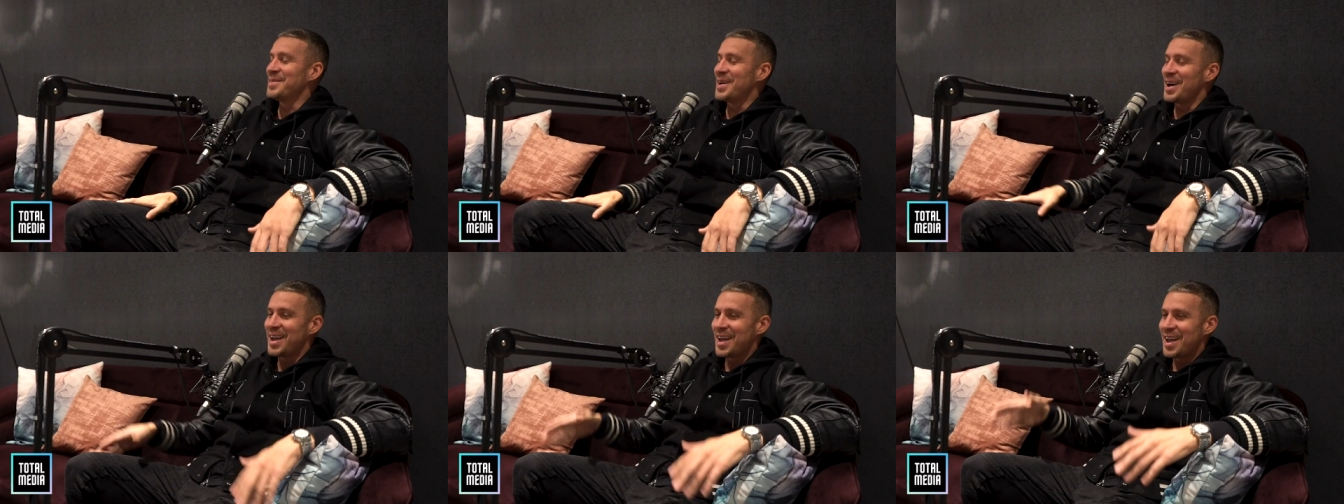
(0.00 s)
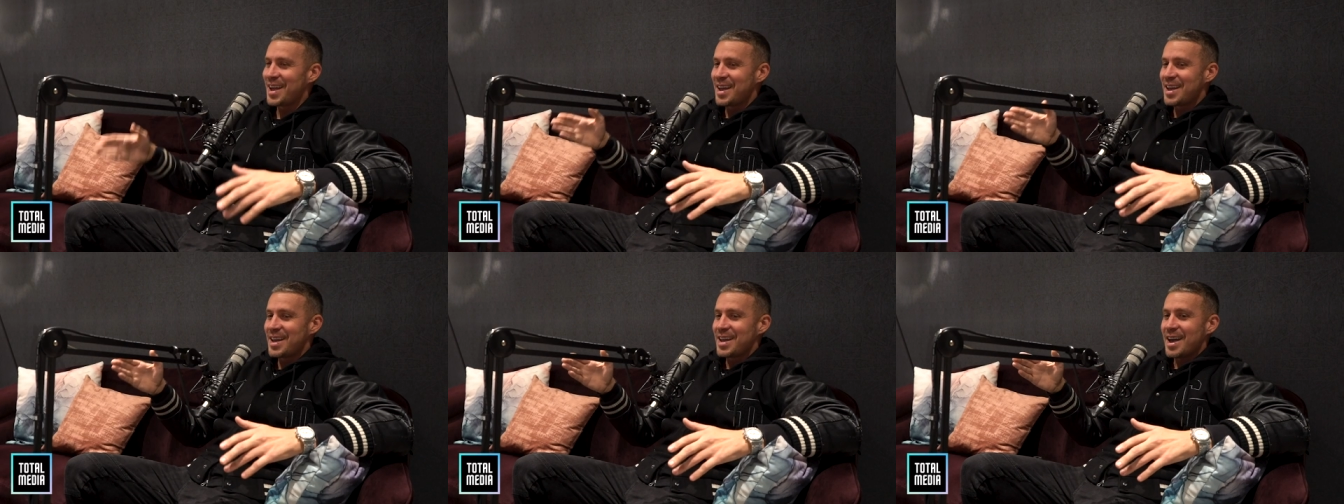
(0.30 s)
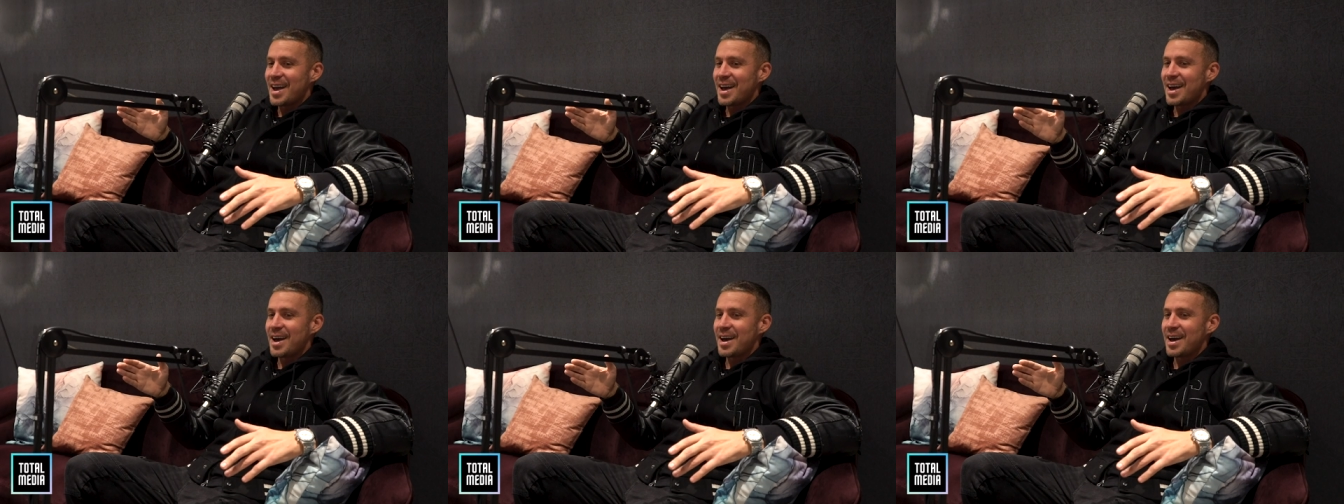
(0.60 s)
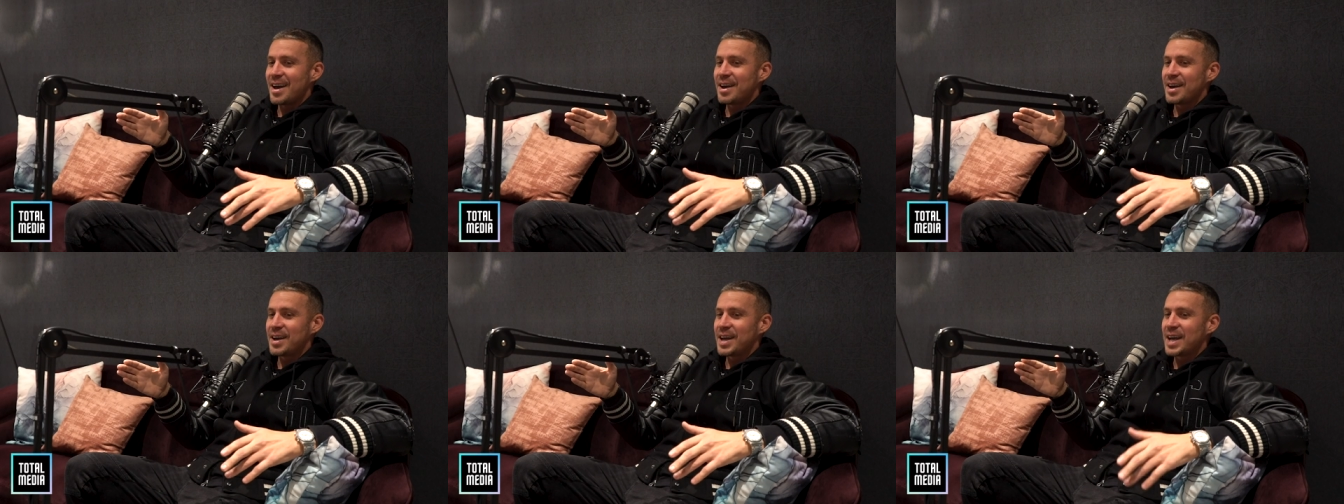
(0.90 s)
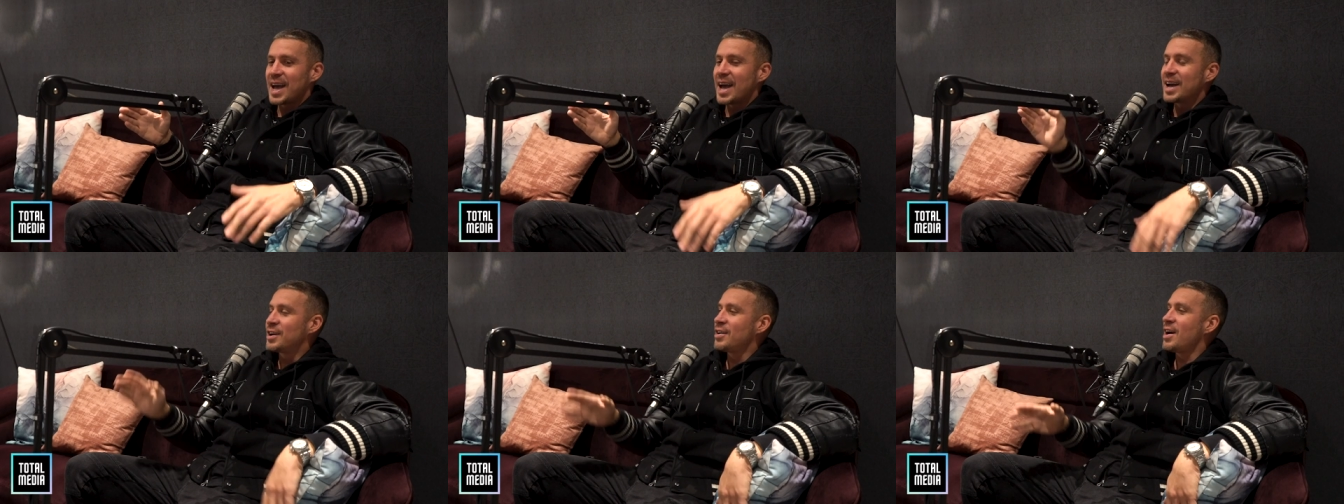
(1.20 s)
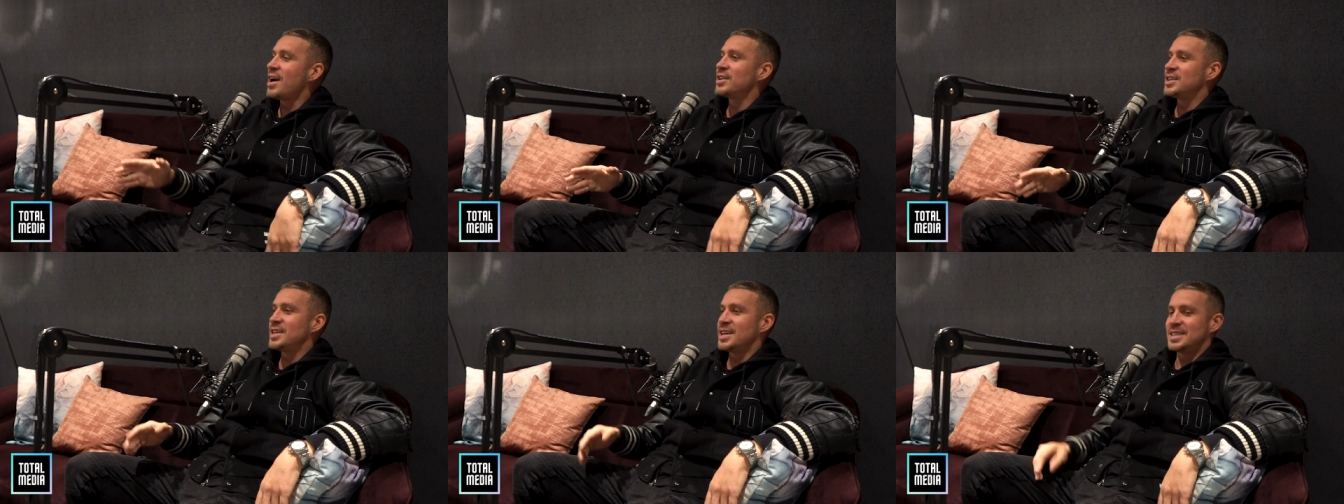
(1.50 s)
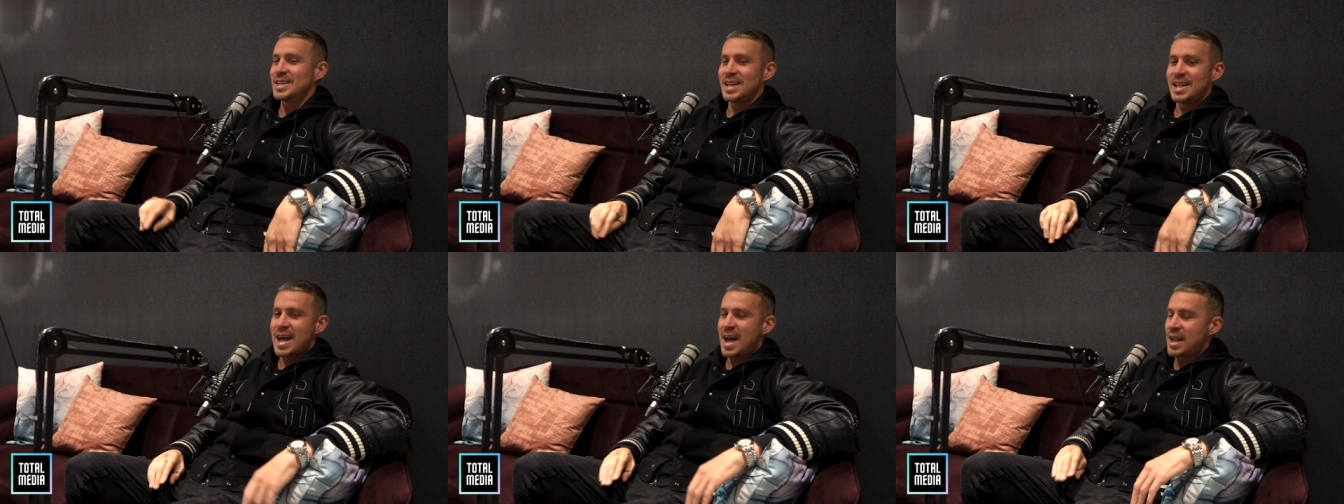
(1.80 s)
But Crouchy
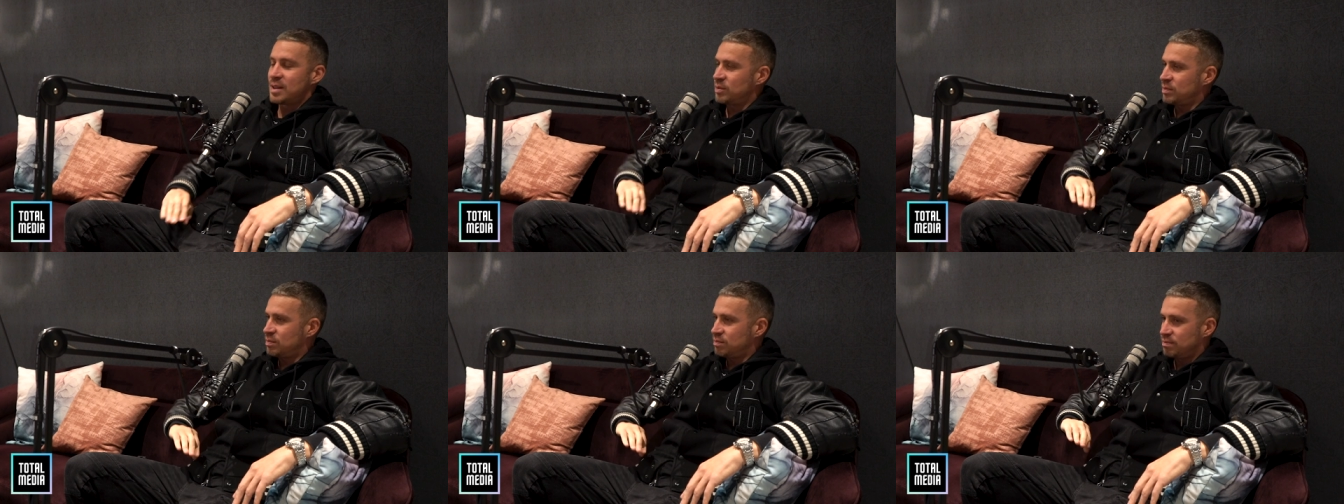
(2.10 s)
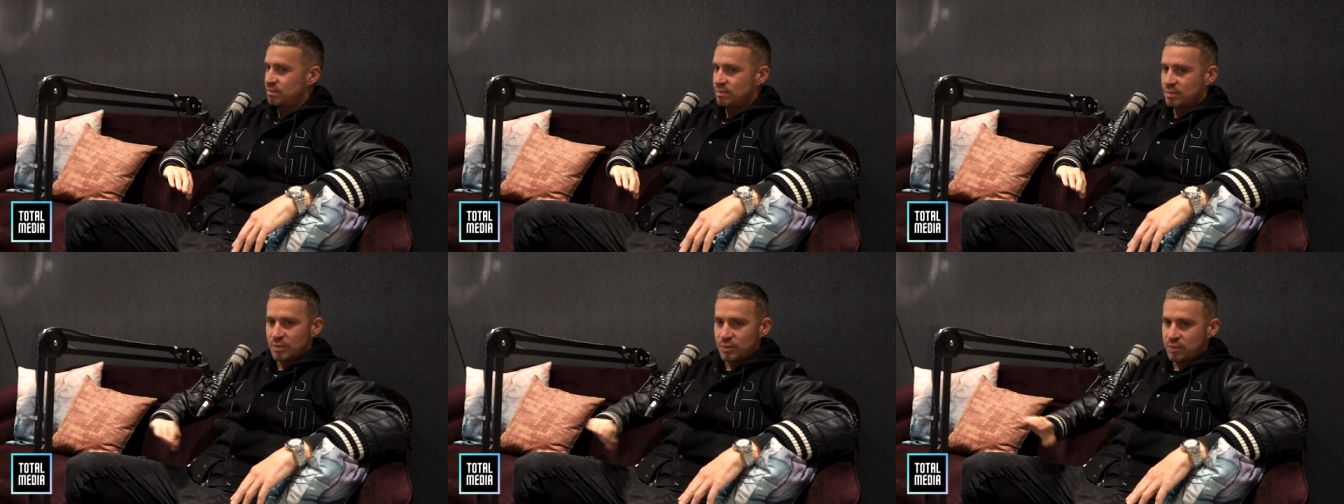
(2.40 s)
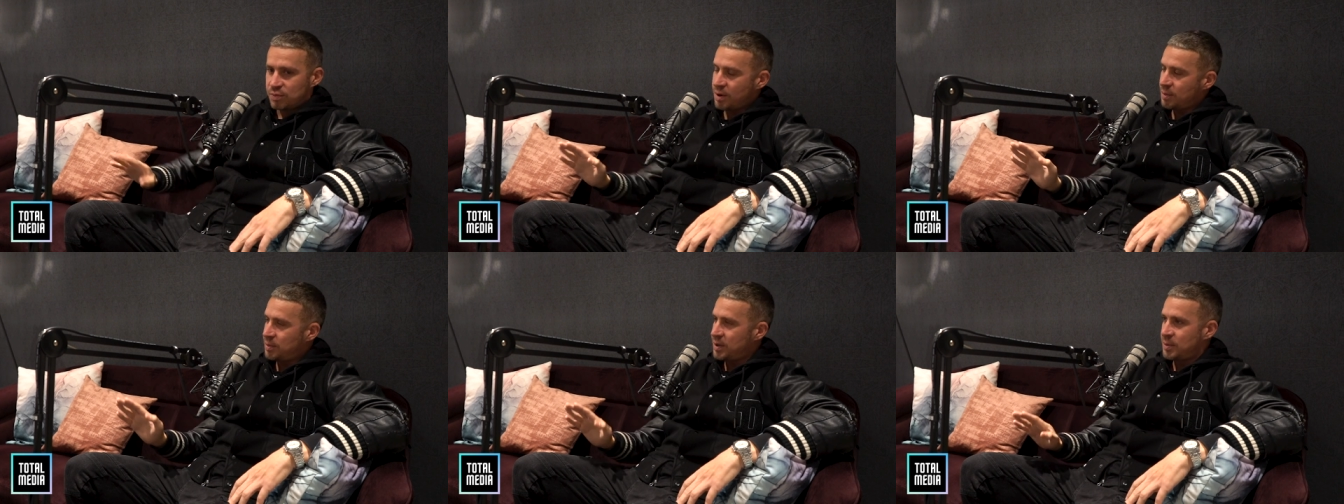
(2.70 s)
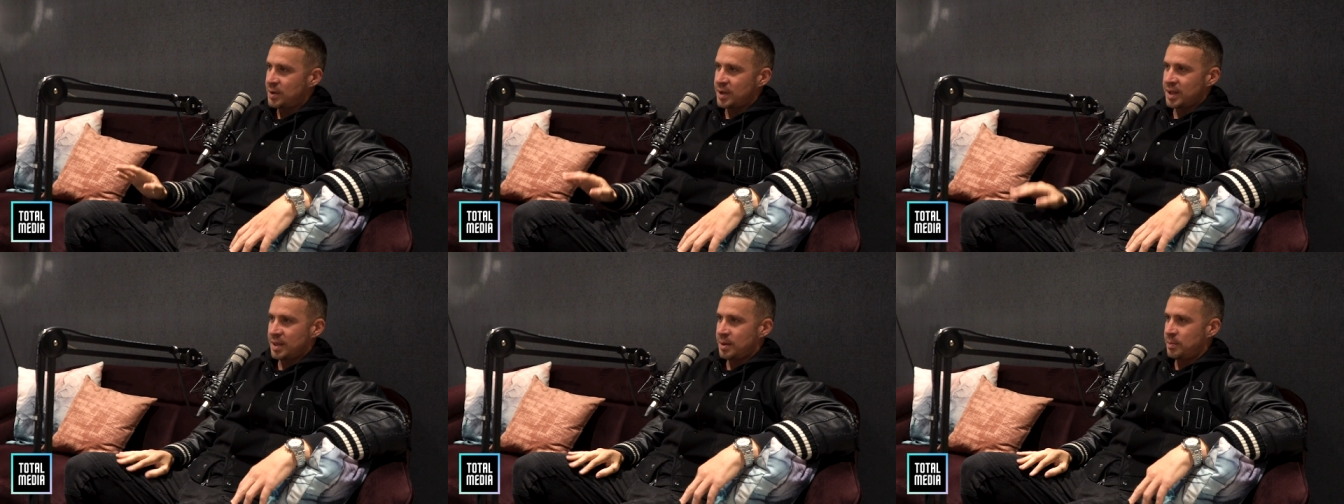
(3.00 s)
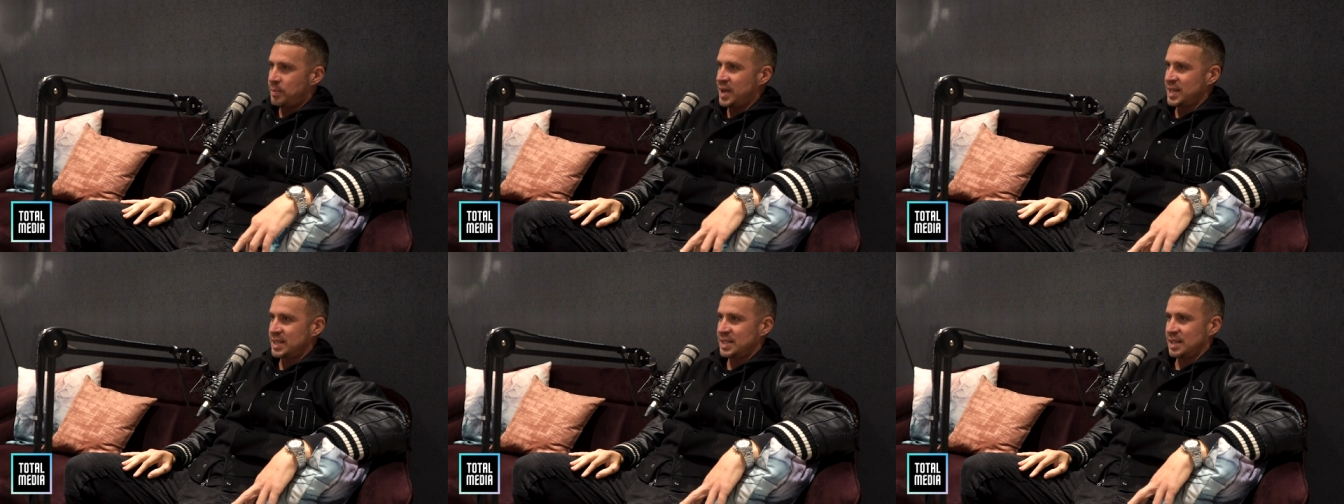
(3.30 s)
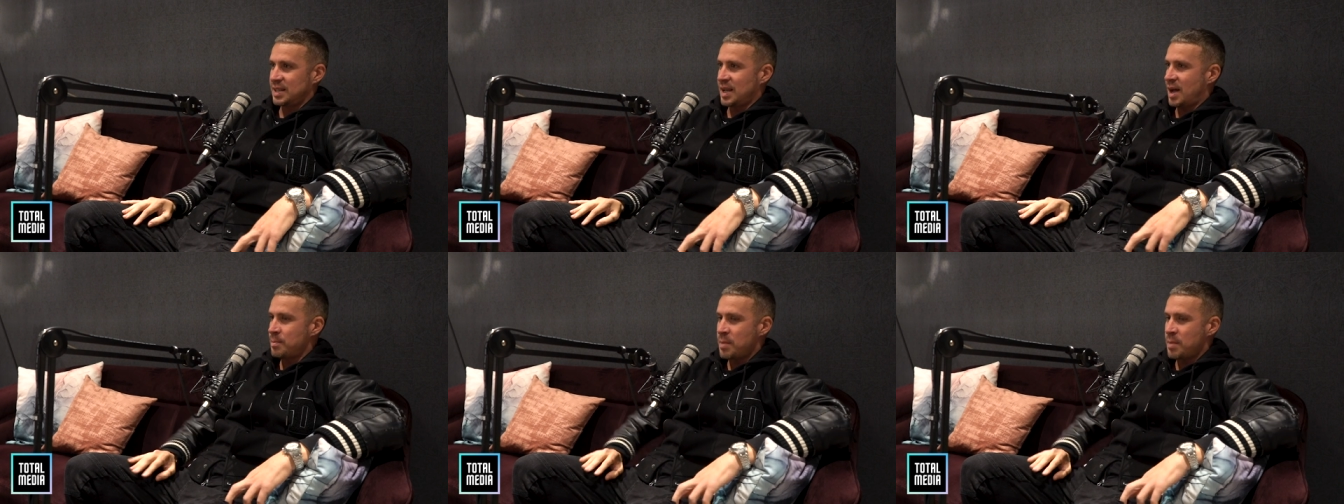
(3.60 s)
as a lad was probably one of the best,